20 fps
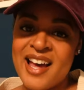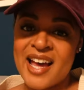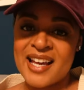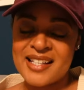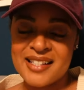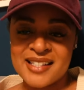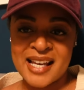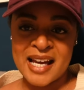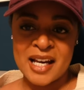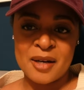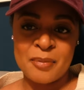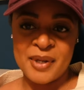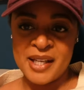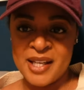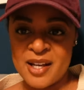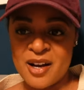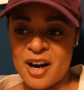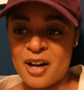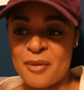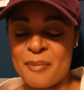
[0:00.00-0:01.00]
it's gotta
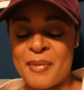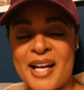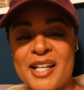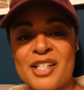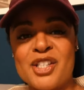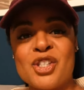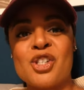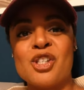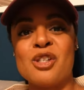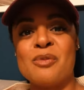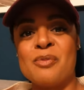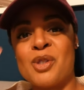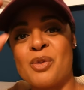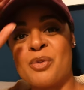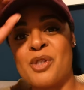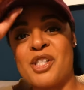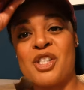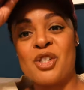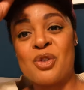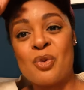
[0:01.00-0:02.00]
be on my terms,
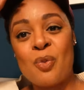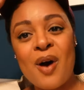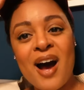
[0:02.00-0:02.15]
which is